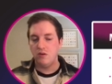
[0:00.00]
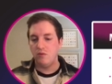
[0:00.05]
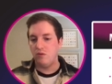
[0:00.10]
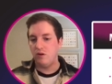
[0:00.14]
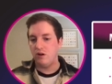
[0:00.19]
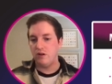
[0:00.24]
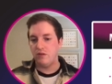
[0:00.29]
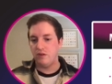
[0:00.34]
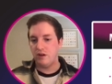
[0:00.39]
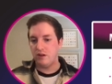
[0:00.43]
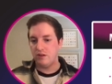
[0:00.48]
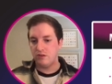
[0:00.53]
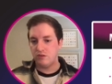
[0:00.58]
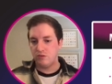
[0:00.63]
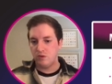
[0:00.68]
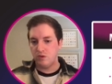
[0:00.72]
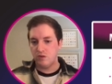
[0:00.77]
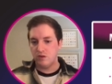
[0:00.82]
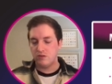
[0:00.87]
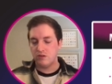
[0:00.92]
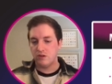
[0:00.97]
what events do
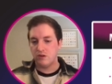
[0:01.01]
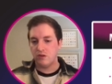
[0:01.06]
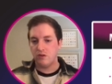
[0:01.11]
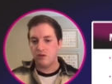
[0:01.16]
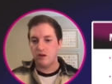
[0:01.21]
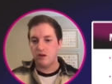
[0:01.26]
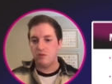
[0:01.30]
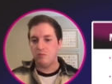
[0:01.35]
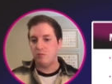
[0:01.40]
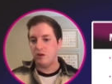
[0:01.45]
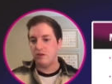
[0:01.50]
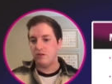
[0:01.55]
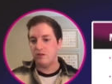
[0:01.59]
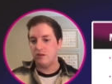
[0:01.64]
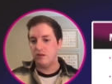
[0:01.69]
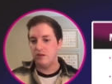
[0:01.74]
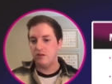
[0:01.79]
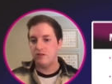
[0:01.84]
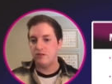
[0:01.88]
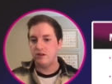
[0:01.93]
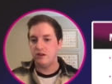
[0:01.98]
we want to create based on
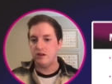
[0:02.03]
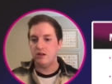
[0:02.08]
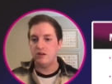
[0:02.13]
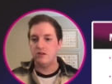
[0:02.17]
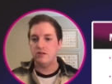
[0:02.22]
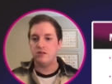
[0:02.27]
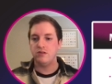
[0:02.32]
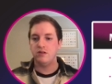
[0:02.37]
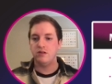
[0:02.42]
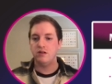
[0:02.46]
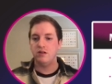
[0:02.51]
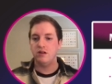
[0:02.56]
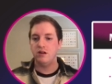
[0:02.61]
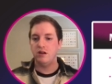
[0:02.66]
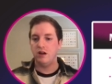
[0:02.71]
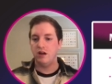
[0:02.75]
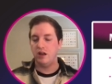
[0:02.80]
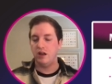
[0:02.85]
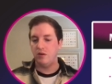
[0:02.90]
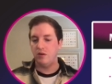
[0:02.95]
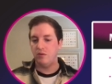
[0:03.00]
this change.
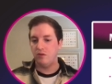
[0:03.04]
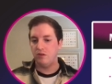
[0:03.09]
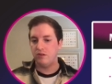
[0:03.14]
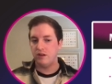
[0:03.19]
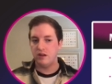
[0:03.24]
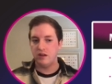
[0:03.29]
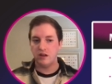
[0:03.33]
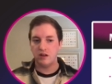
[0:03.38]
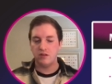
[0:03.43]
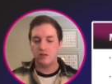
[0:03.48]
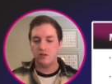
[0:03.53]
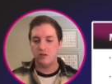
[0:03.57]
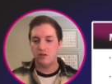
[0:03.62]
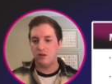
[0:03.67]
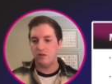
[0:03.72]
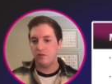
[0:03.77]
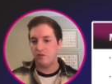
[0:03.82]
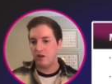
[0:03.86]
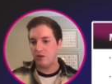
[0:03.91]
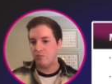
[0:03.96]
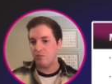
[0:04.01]
And then we're sending it to an
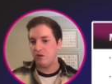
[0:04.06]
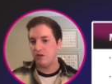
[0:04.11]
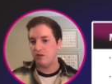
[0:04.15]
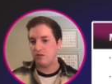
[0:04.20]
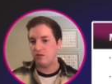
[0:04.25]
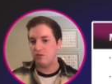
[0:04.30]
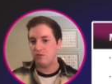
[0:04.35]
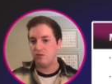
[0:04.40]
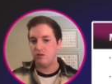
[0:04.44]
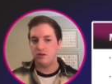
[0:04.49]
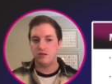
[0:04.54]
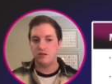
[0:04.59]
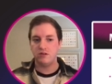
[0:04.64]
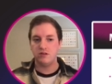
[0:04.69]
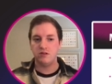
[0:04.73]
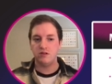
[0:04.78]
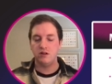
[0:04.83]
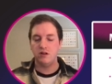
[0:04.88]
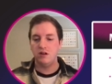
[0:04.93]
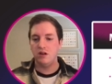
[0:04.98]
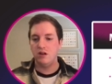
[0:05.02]
event bus,
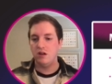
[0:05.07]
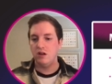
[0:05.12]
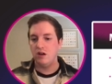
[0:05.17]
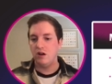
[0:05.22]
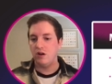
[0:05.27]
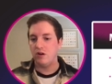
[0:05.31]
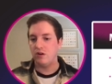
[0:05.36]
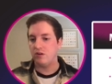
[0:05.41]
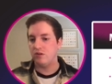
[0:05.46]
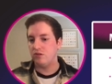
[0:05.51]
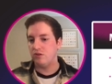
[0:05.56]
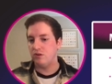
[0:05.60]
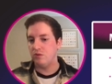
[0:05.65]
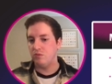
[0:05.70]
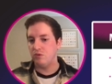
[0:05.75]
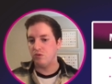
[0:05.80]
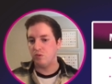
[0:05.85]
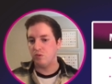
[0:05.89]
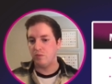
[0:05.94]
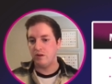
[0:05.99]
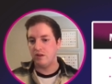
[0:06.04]
which our
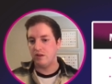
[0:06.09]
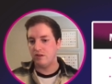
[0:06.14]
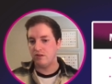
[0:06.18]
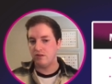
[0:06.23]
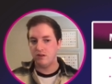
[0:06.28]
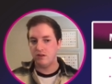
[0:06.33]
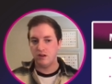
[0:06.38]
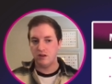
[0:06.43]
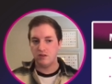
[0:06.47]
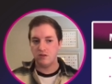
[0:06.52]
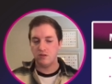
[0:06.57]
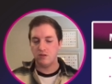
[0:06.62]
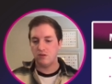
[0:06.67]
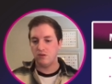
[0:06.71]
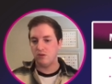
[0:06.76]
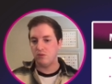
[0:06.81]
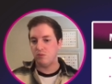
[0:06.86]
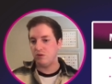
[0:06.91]
consumers will be listening to